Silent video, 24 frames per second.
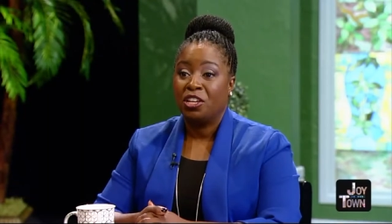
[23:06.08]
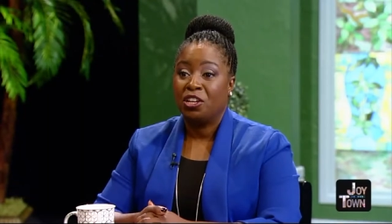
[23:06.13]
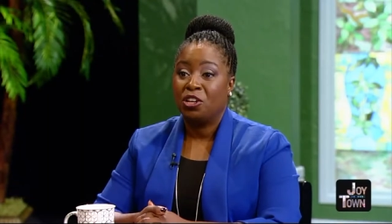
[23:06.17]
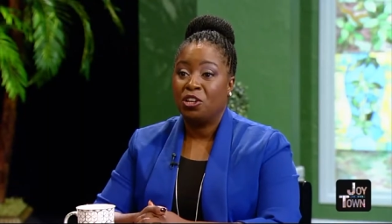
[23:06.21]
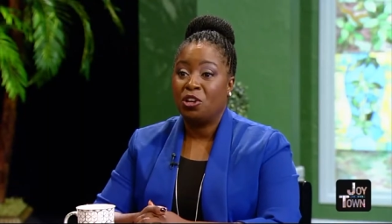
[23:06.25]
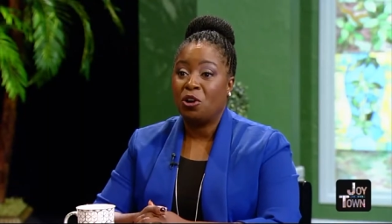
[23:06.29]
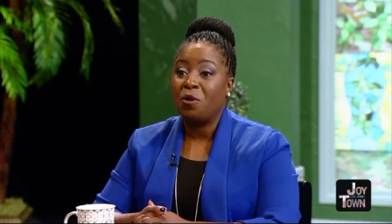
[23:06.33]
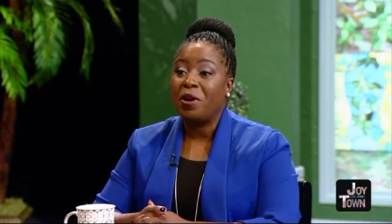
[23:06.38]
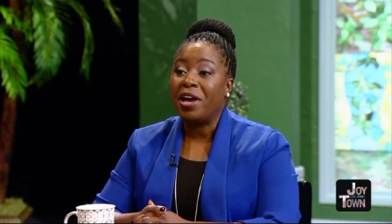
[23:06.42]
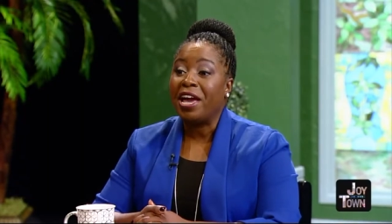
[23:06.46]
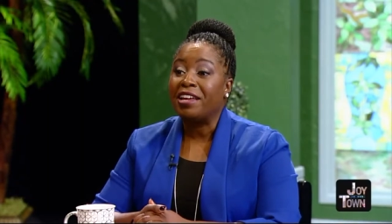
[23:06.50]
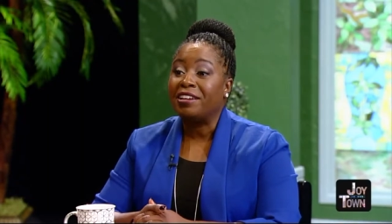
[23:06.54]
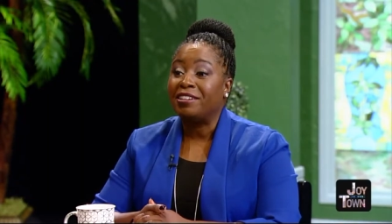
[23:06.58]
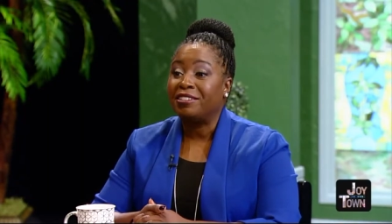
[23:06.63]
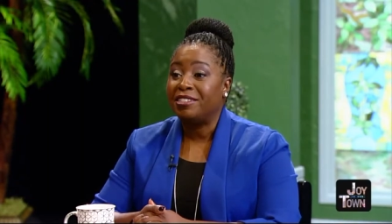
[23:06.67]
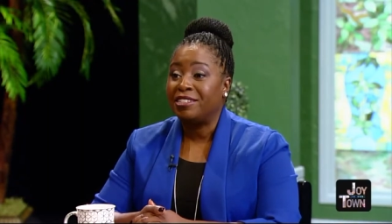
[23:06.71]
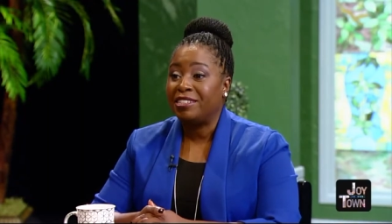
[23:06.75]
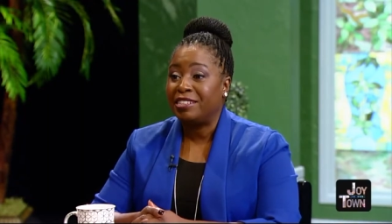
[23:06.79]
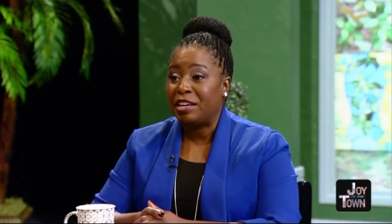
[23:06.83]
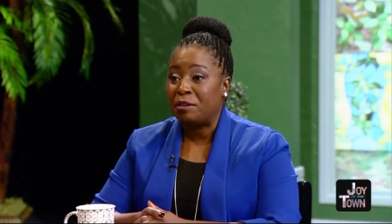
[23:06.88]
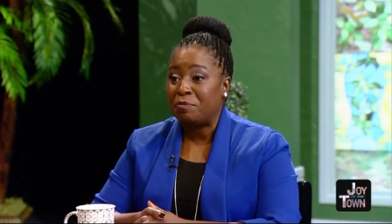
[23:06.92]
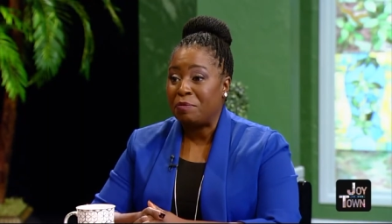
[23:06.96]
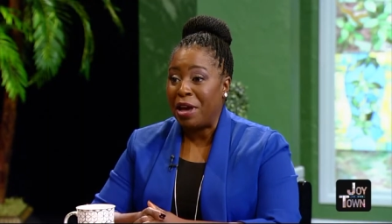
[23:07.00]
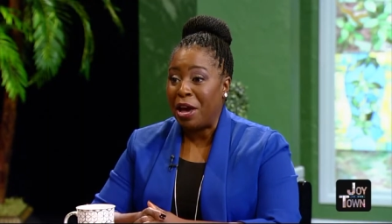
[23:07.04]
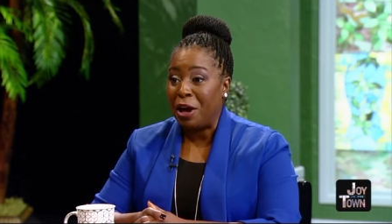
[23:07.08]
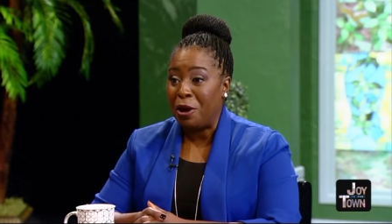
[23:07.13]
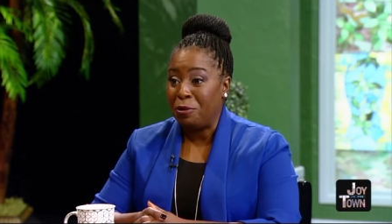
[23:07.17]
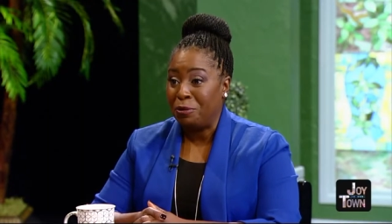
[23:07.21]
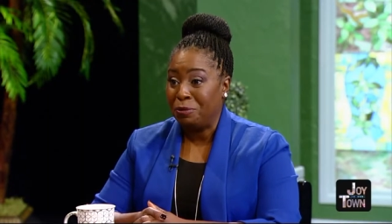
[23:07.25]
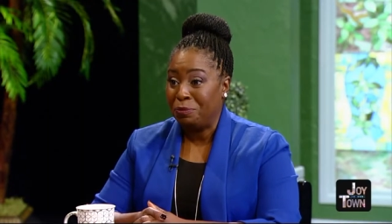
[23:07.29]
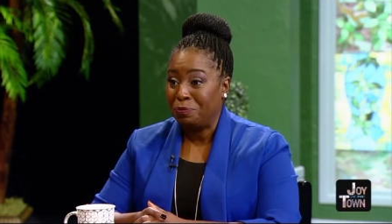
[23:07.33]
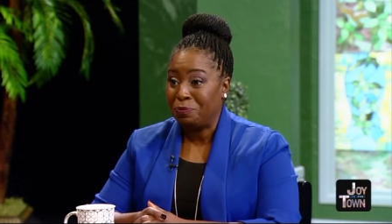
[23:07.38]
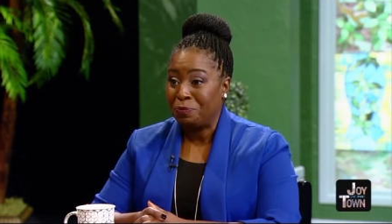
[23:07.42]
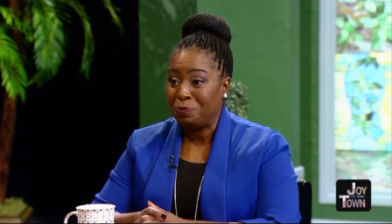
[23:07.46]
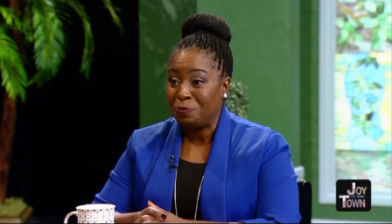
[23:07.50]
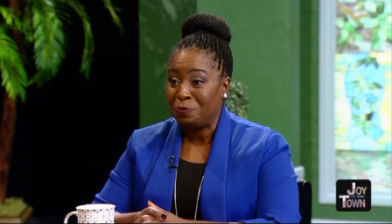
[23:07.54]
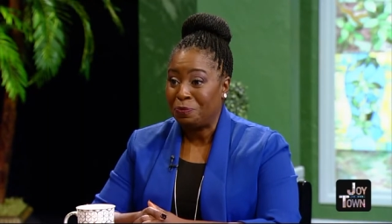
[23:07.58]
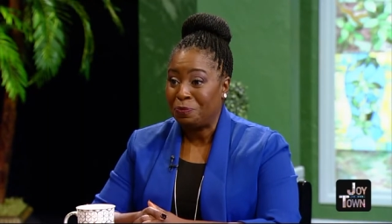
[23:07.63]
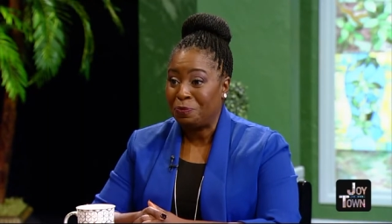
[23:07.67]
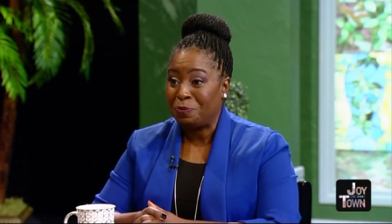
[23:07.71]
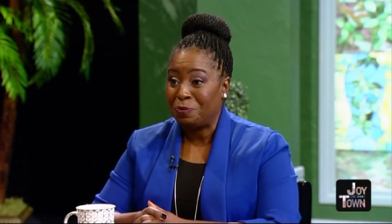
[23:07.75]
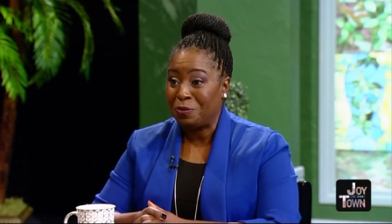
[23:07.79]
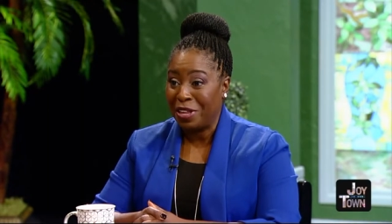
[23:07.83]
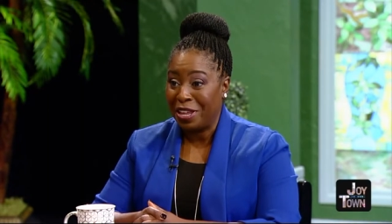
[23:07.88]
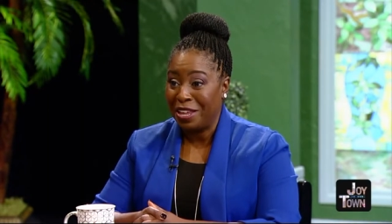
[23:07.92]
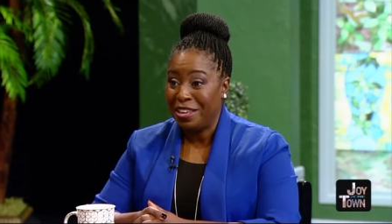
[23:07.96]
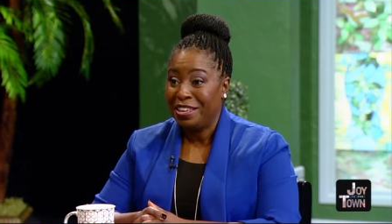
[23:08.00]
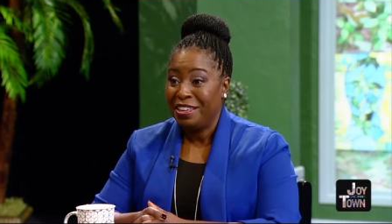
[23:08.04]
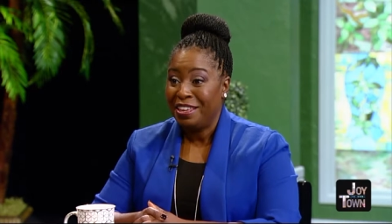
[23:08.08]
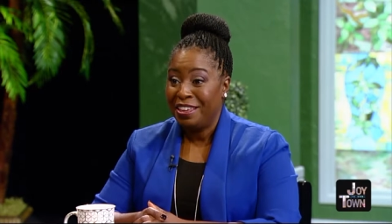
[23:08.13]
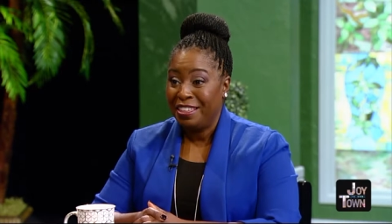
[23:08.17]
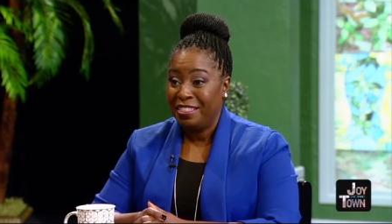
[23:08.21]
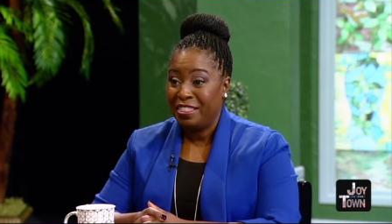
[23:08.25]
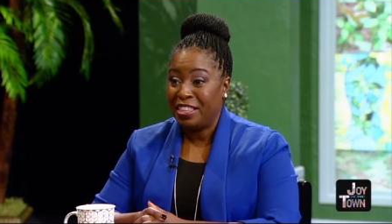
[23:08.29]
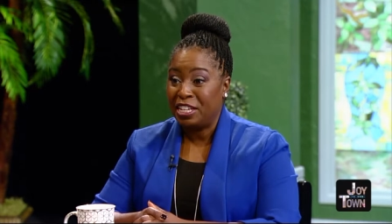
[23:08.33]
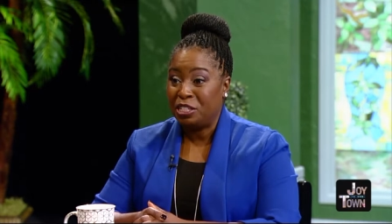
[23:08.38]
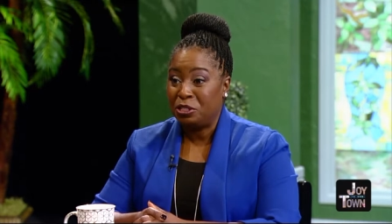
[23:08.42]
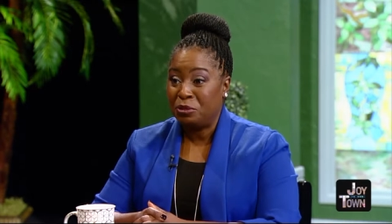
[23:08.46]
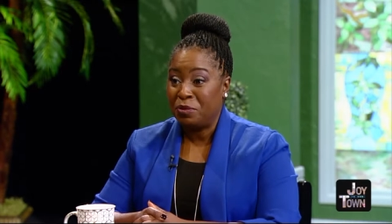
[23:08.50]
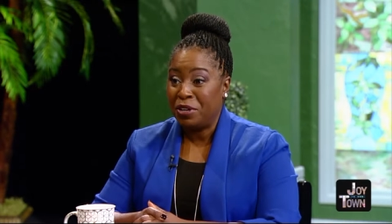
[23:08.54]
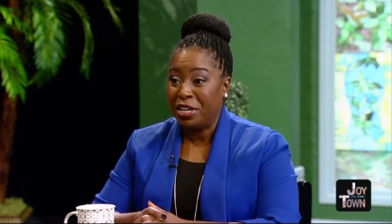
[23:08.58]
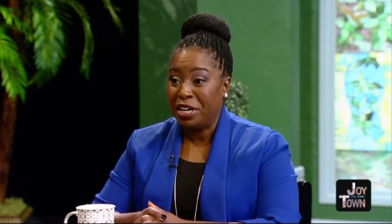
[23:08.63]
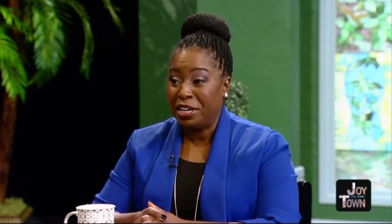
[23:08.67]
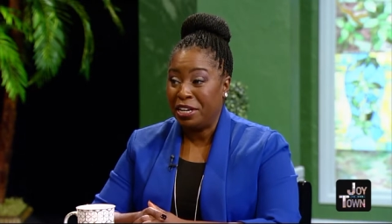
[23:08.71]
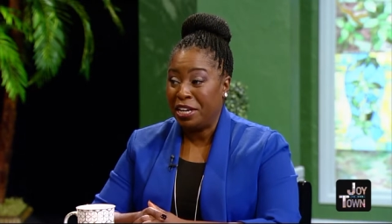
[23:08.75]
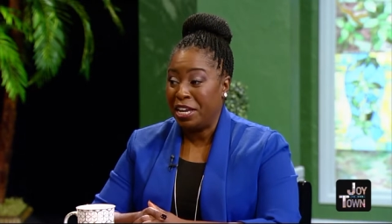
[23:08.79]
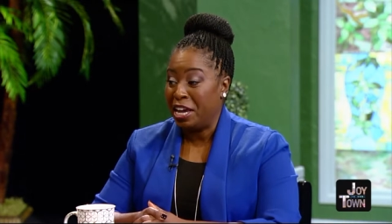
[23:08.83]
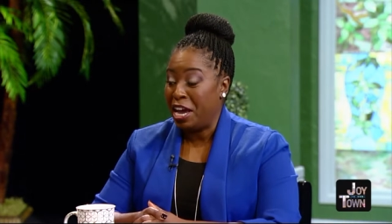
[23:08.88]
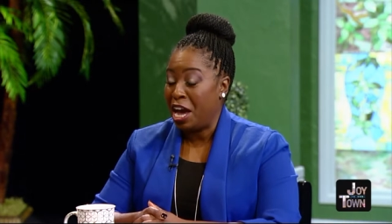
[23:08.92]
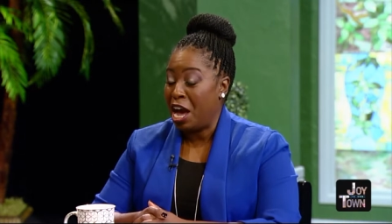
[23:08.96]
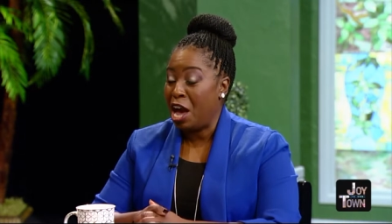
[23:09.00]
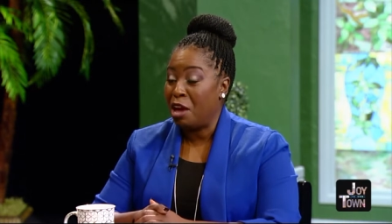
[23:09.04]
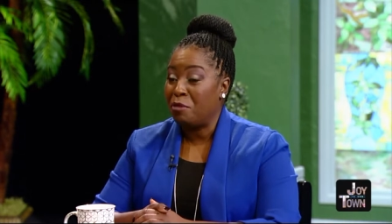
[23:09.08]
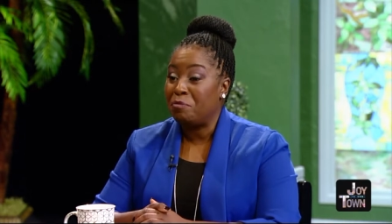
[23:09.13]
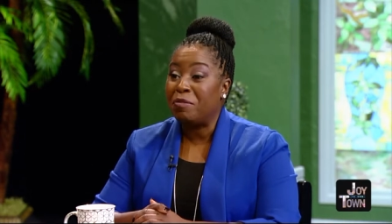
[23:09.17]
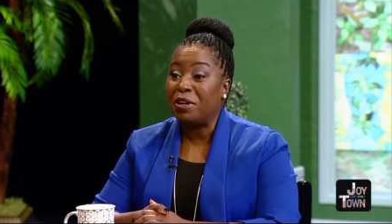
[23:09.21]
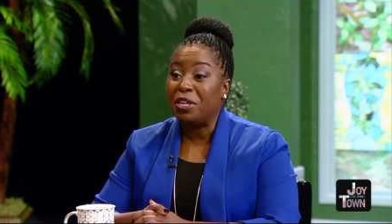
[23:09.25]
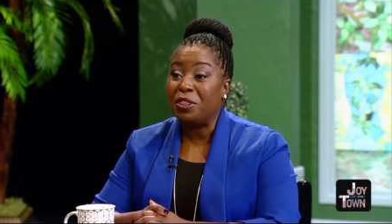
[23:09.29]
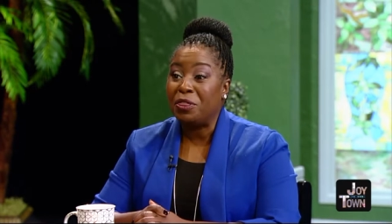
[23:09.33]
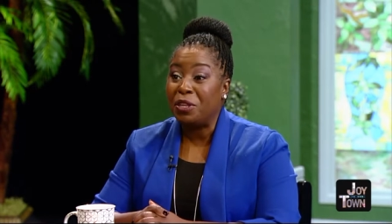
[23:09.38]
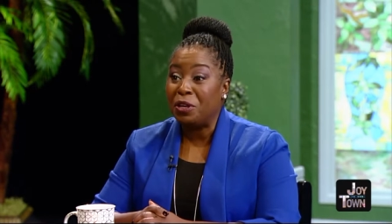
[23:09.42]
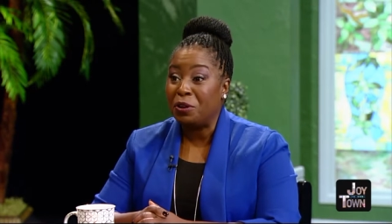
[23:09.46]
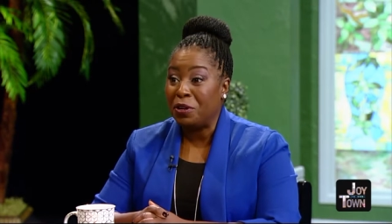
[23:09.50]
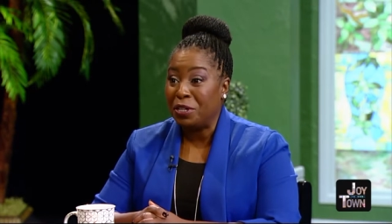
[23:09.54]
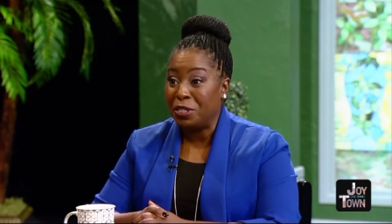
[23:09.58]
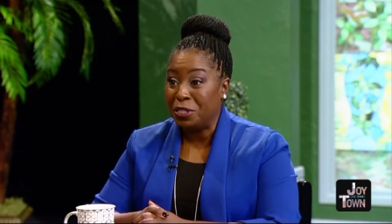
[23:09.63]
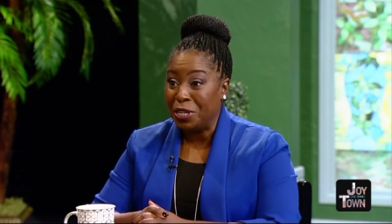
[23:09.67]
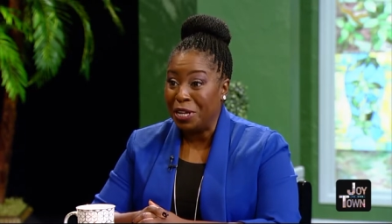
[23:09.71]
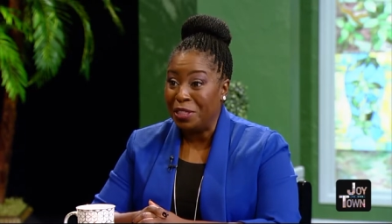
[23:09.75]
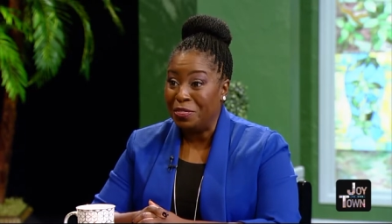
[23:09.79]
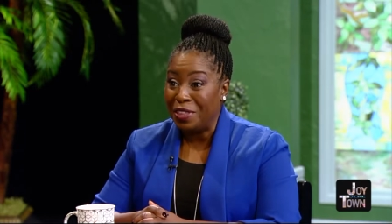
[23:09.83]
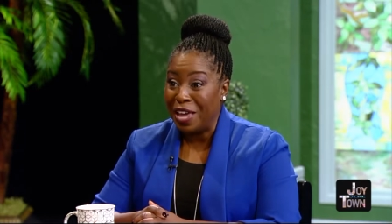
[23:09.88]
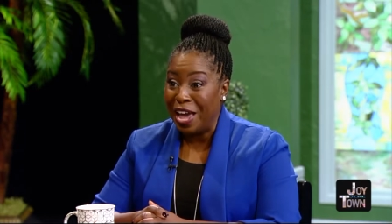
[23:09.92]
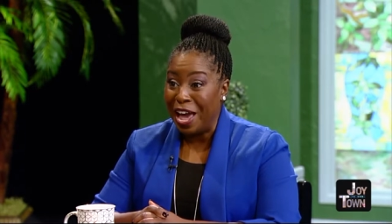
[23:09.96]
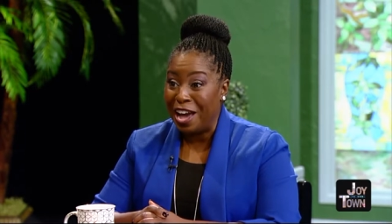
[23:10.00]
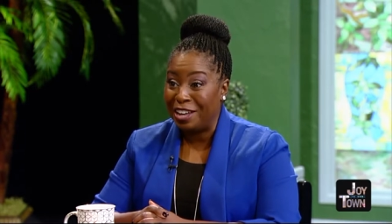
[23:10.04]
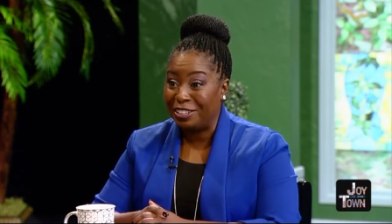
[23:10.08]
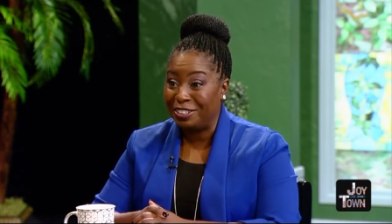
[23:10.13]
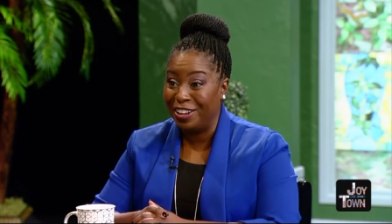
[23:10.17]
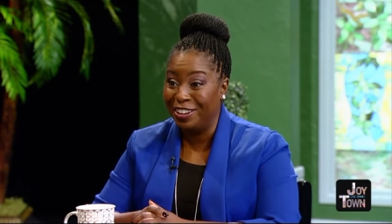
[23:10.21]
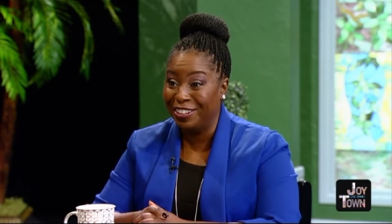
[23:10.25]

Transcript: Go ahead and step out. That's what I, I've been there and done that.